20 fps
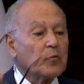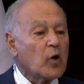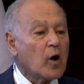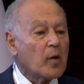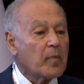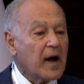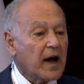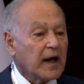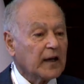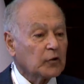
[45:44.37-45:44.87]

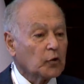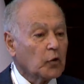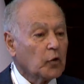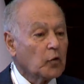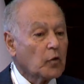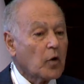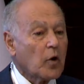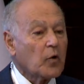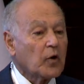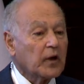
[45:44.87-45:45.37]

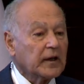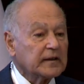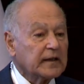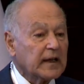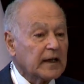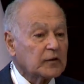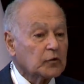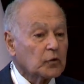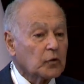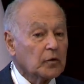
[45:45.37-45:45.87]
between
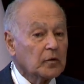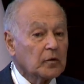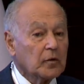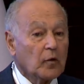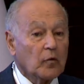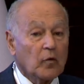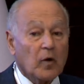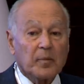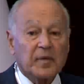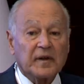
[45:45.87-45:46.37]
two
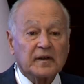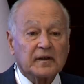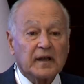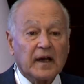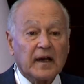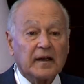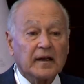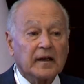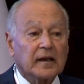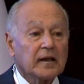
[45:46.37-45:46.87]
wings of the
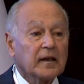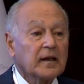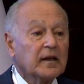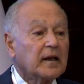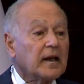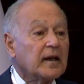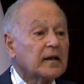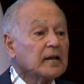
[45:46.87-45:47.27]
world.